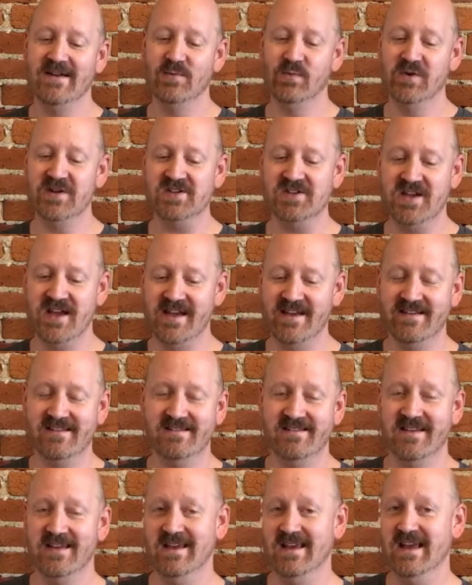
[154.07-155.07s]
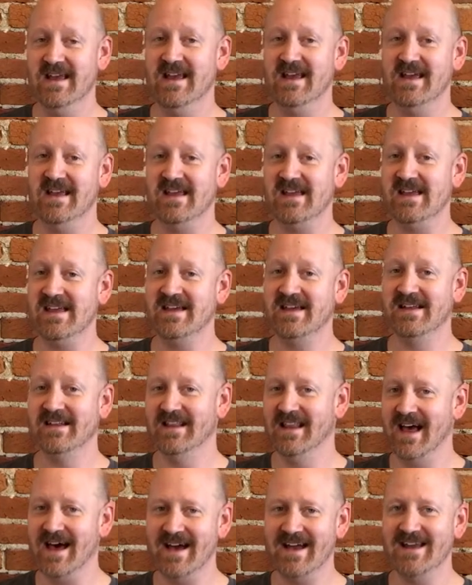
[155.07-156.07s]
in which case he
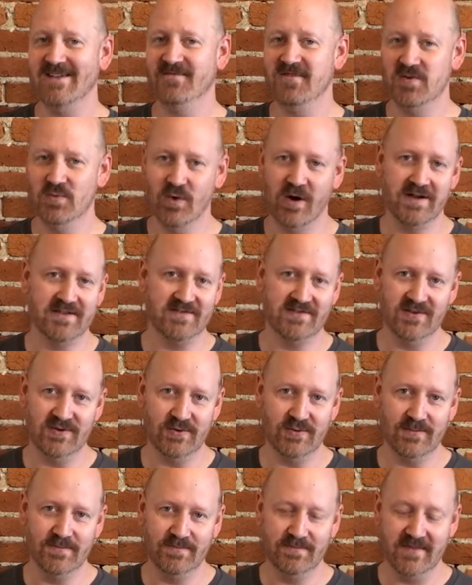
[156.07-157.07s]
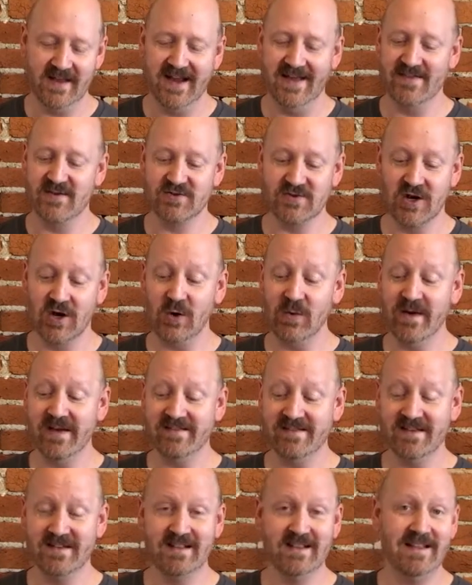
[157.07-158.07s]
can lie if he wants to. And there's
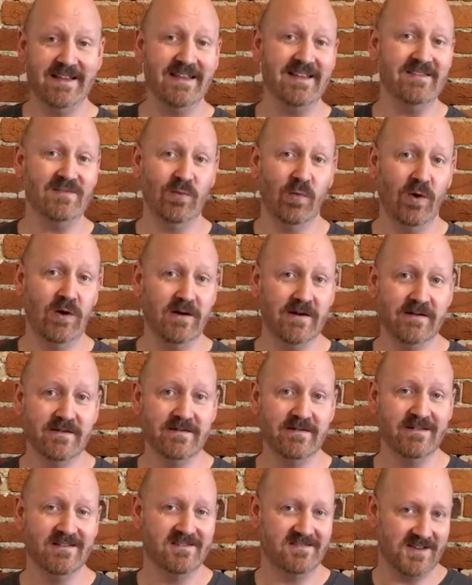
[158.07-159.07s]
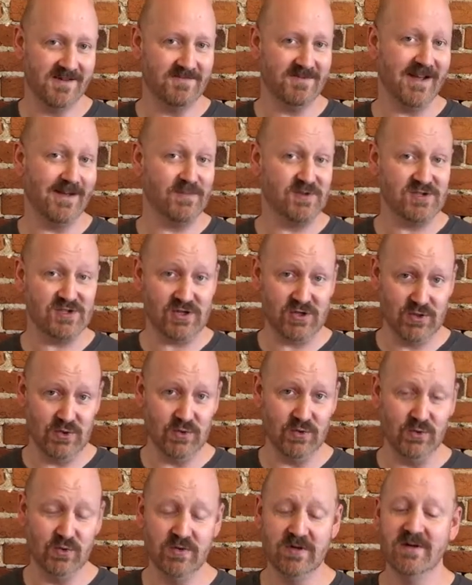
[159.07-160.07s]
always at least 1, sometimes
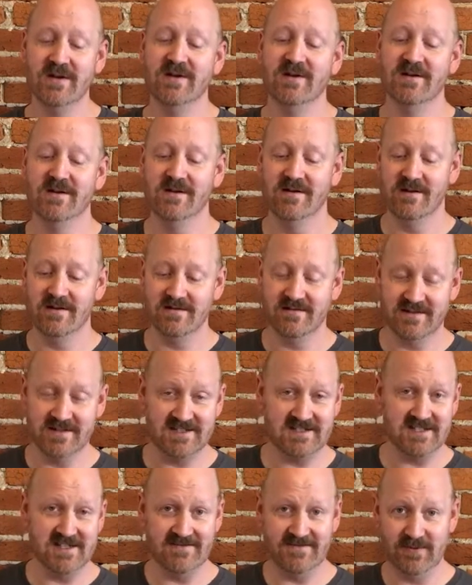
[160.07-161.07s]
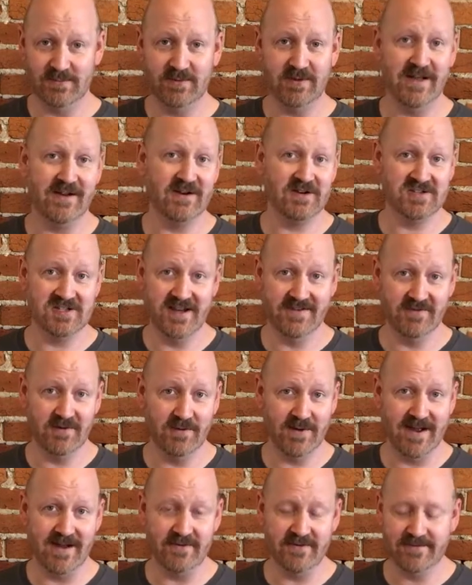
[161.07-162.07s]
2, deceitful players in
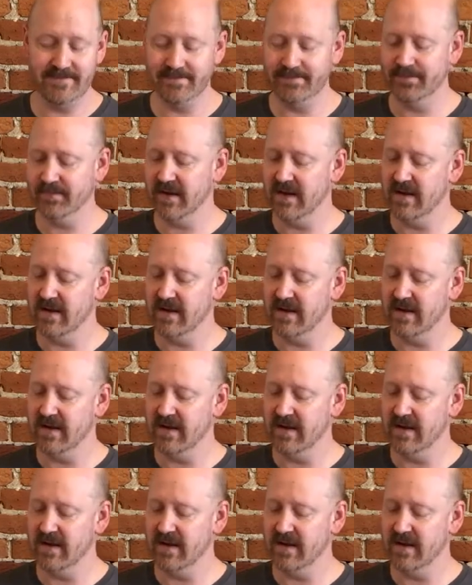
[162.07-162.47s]
every round.